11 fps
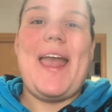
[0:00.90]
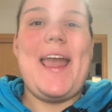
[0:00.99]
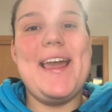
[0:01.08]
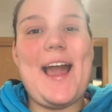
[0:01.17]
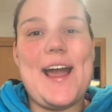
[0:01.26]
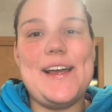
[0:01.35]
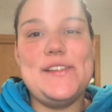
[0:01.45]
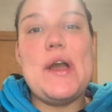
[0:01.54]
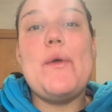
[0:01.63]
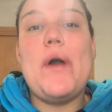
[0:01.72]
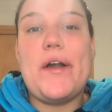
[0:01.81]
Hey guys,
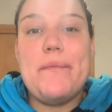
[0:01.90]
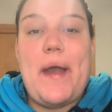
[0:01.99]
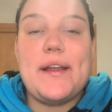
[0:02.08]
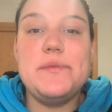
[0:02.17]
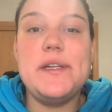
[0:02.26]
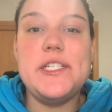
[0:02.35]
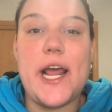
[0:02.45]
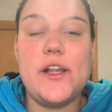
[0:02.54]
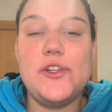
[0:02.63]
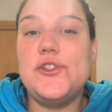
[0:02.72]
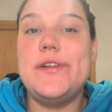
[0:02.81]
welcome back to my
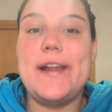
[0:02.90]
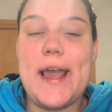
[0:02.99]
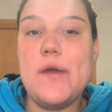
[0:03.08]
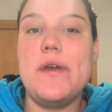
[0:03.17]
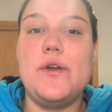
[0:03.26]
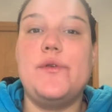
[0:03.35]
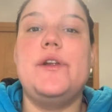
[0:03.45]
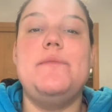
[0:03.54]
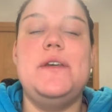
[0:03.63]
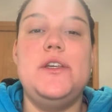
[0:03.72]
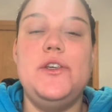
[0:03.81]
channel. So today we are going
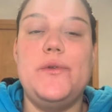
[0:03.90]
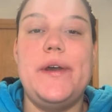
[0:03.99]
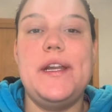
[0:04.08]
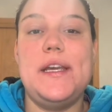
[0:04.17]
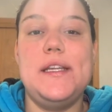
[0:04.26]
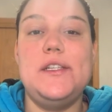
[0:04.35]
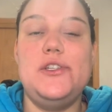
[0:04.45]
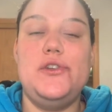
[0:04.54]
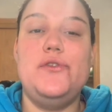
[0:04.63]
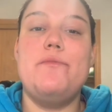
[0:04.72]
to be viewing into